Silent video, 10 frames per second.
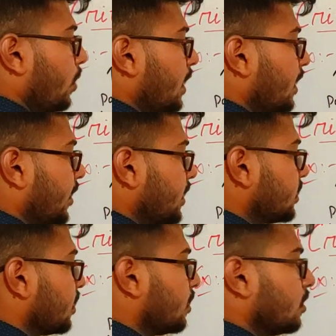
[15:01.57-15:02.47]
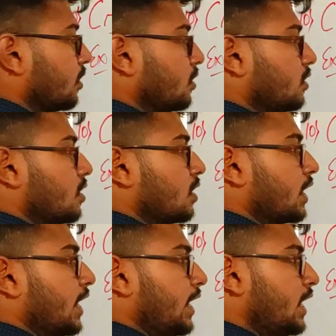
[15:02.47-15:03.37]
will reach
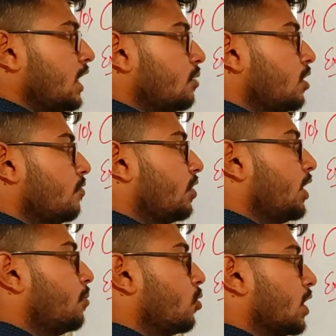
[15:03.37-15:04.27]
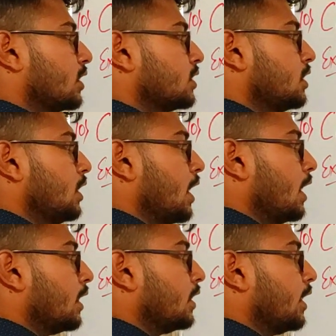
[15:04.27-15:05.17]
the critical level of
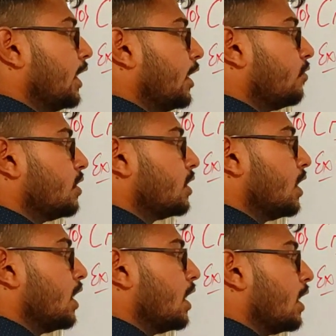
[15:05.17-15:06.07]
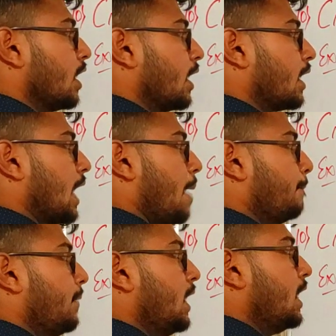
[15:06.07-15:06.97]
depolarization, then it will
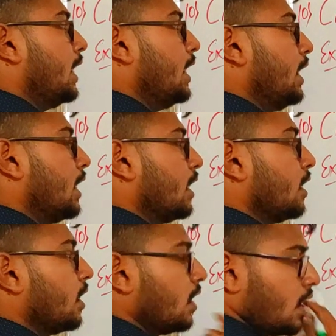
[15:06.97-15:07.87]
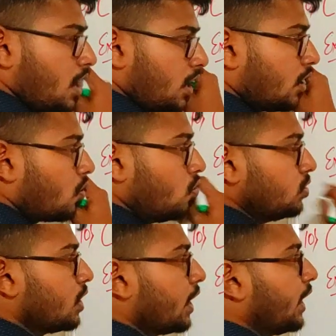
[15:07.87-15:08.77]
rapidly undergoes